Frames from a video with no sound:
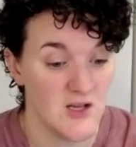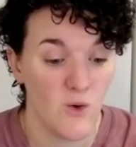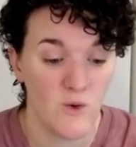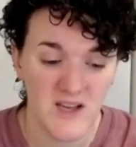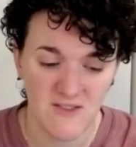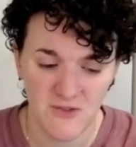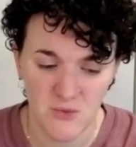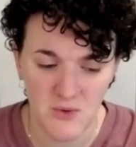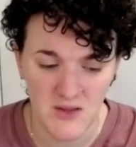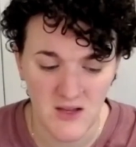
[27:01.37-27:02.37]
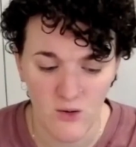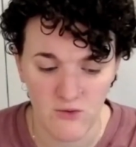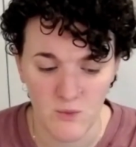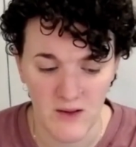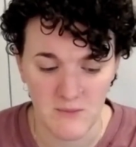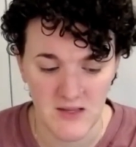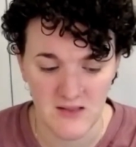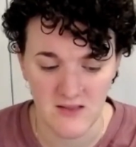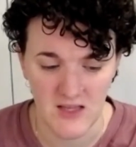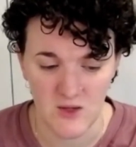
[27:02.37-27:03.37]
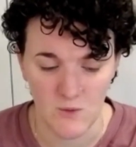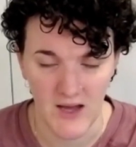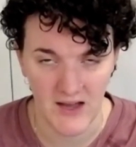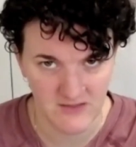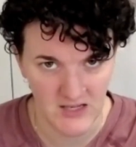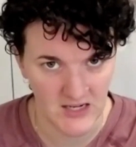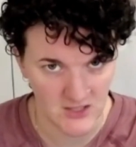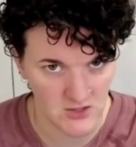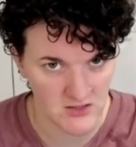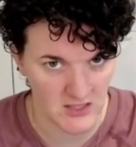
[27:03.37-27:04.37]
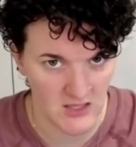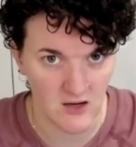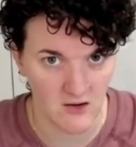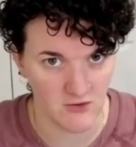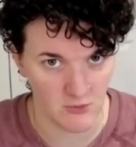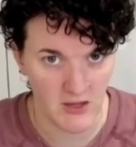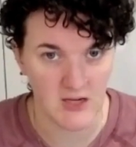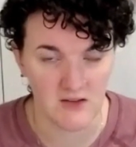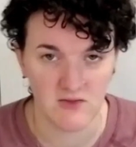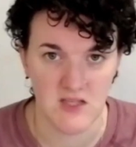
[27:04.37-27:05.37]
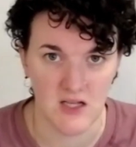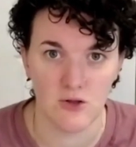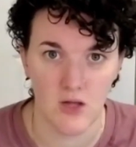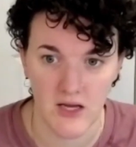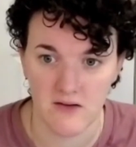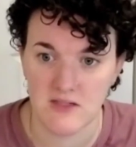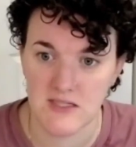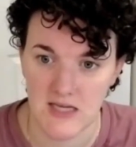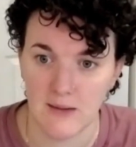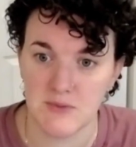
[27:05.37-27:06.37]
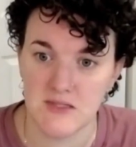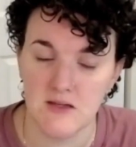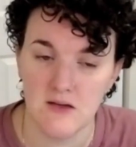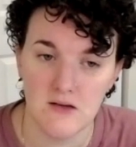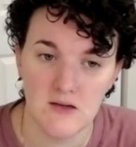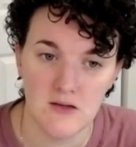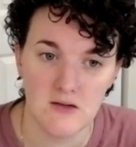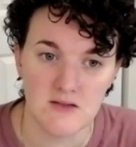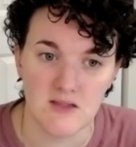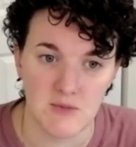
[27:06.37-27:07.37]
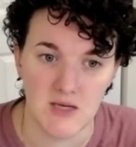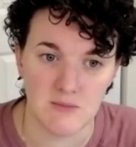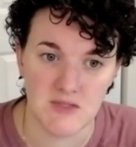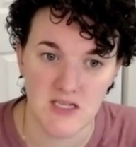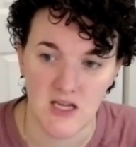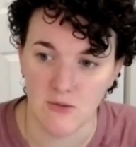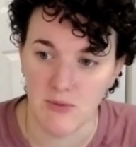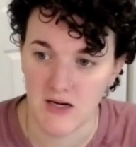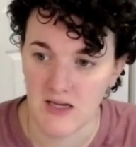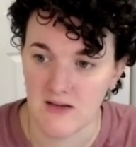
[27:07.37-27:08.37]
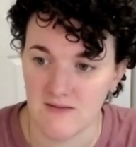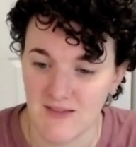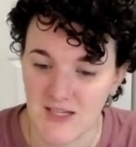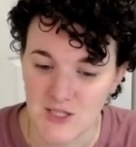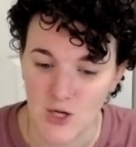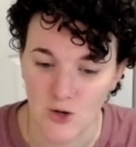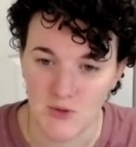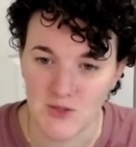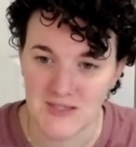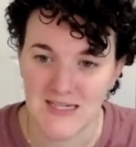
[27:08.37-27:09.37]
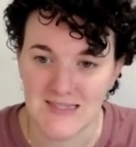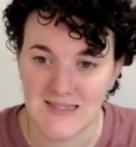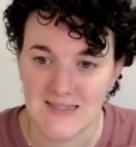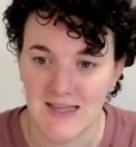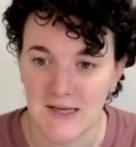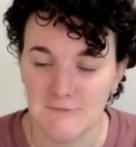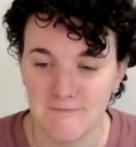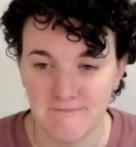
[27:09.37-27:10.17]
Or it can feel really overwhelming that like you have to actually take care of your body. It feels like a lot of steps sometimes to get your body into homeostasis again.